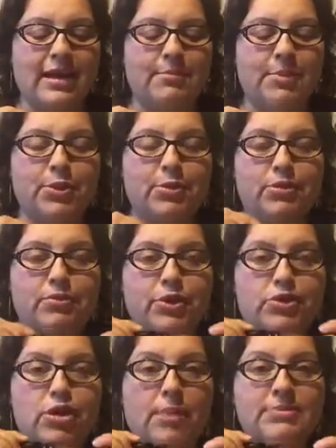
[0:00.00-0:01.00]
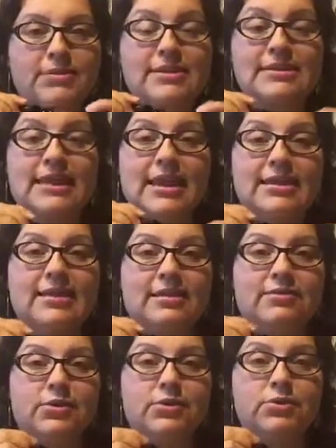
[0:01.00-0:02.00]
Put 3 or 4 drops of this in the
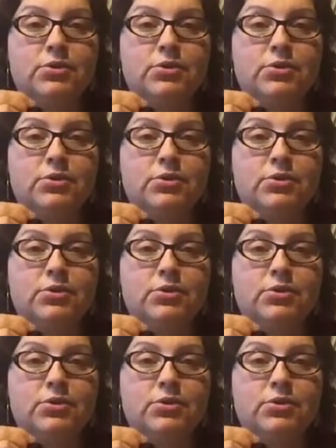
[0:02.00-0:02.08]
diffuser,